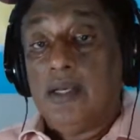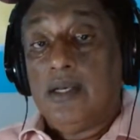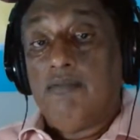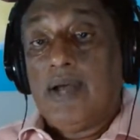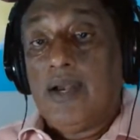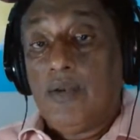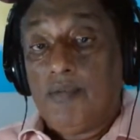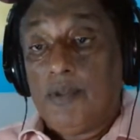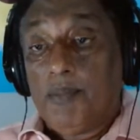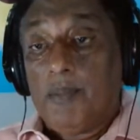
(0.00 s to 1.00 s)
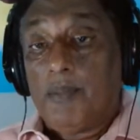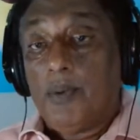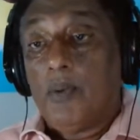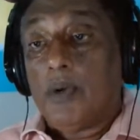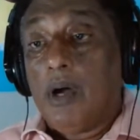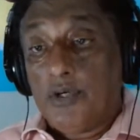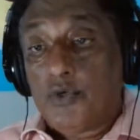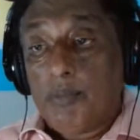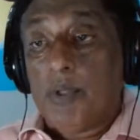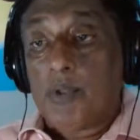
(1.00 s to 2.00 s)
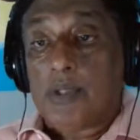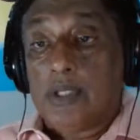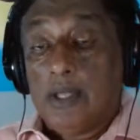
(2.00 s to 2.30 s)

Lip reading: the value of the people who contribute